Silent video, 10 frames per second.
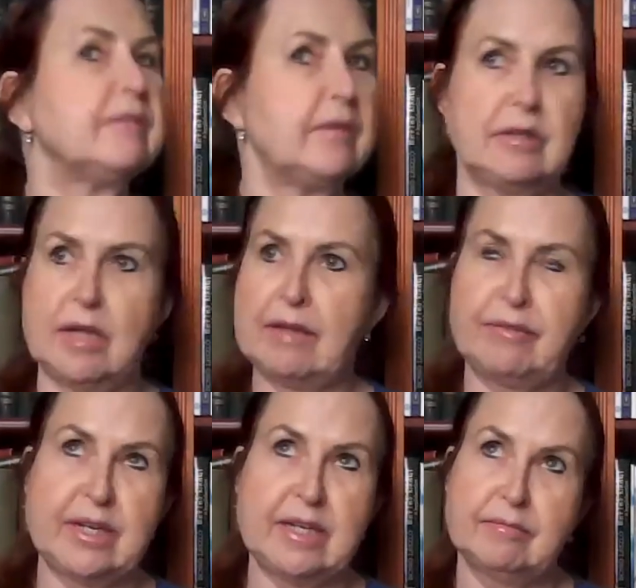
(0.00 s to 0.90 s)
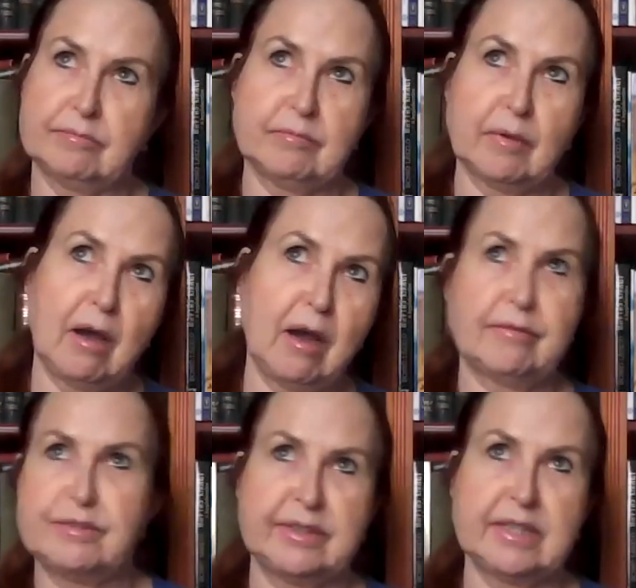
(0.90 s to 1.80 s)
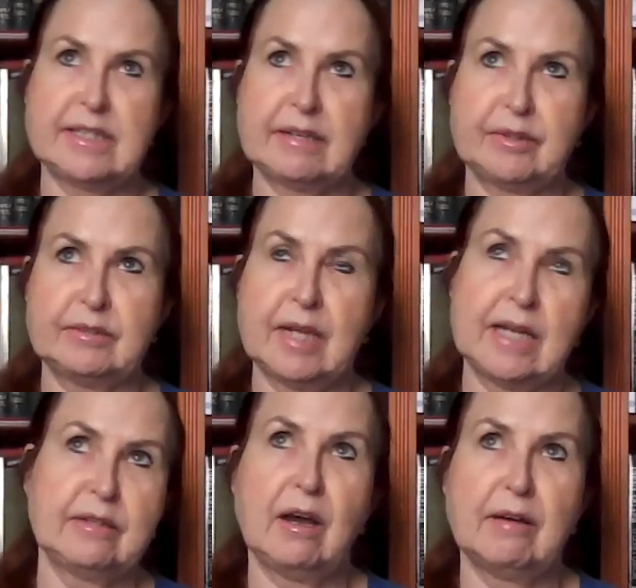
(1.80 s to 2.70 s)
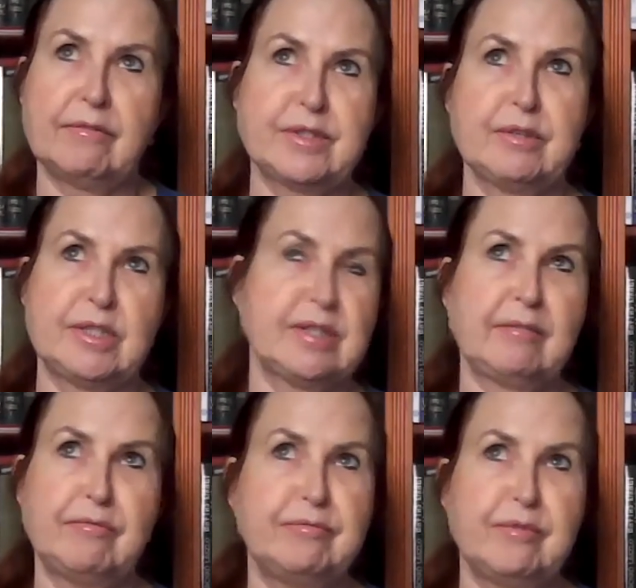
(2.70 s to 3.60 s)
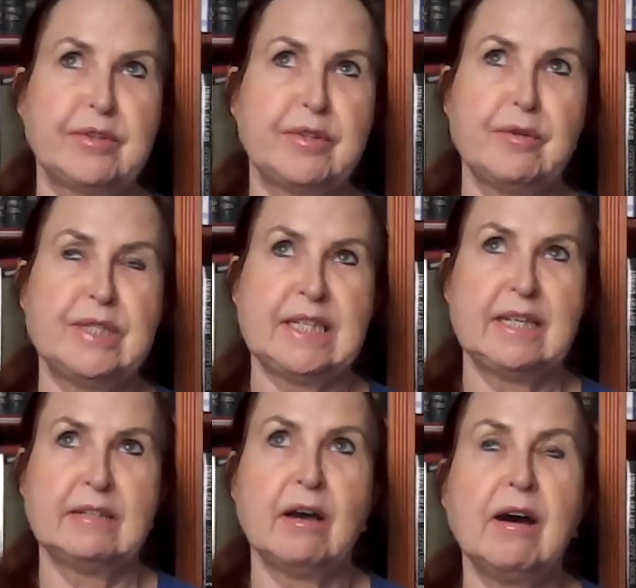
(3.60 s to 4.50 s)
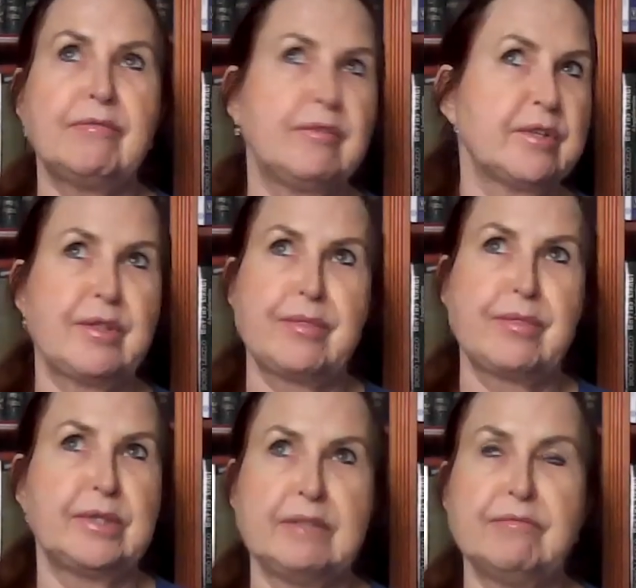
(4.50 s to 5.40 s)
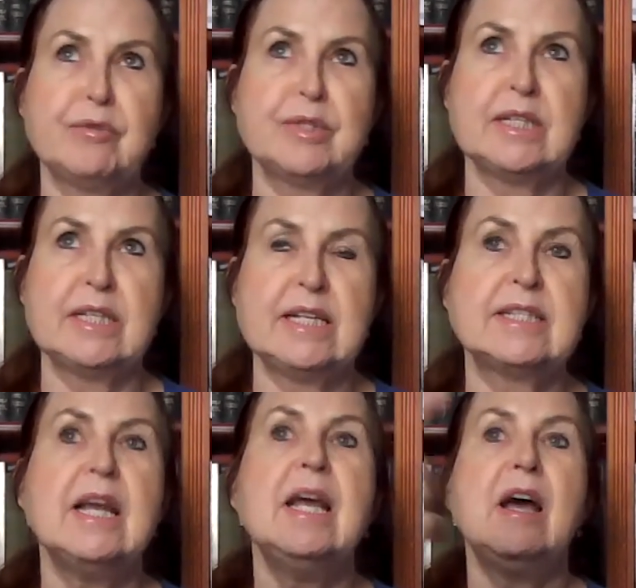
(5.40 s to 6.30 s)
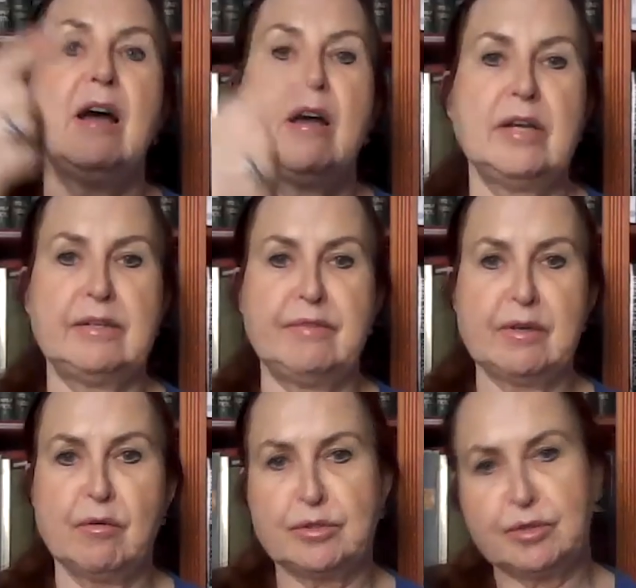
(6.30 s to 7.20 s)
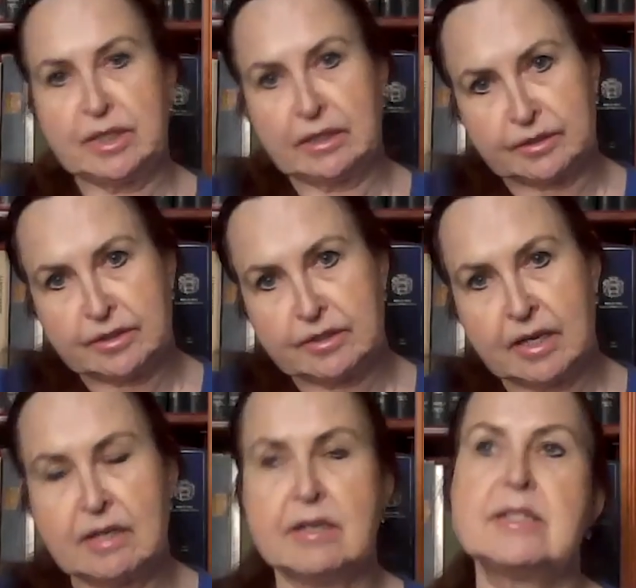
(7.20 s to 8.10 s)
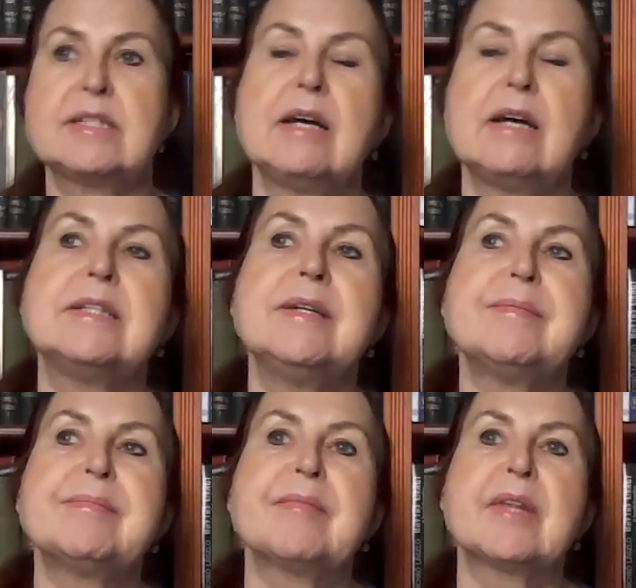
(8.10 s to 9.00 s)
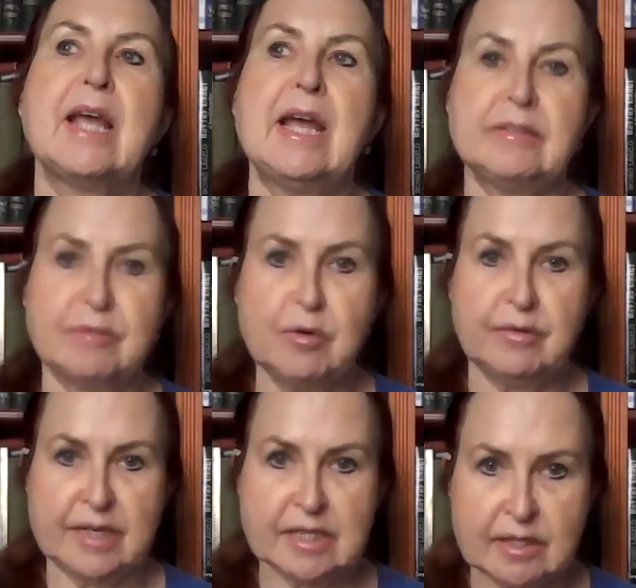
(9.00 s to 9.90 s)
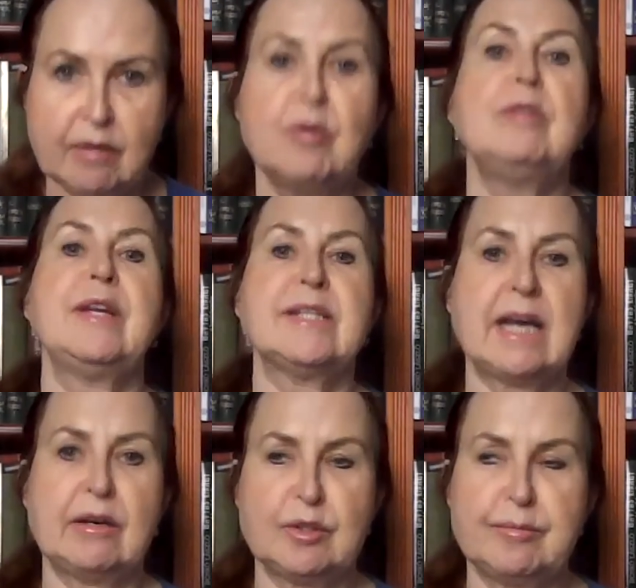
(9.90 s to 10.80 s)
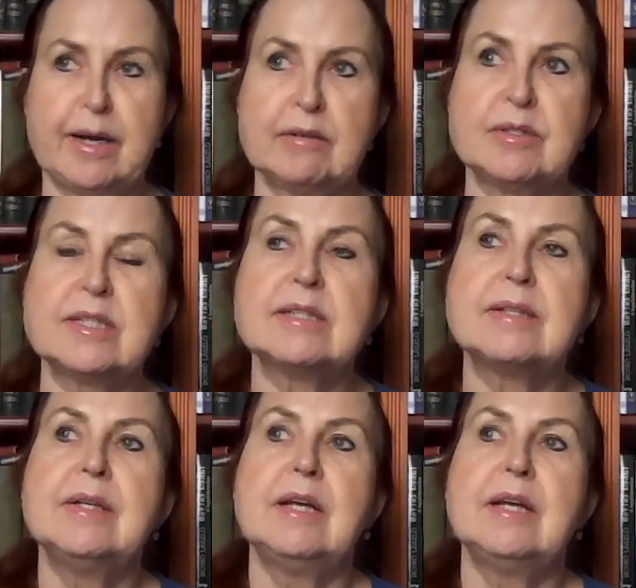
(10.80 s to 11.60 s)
every half 27 and a half. So it's like 13 and a half or 13, 14 days. It will go to the other side, and always out of bounds.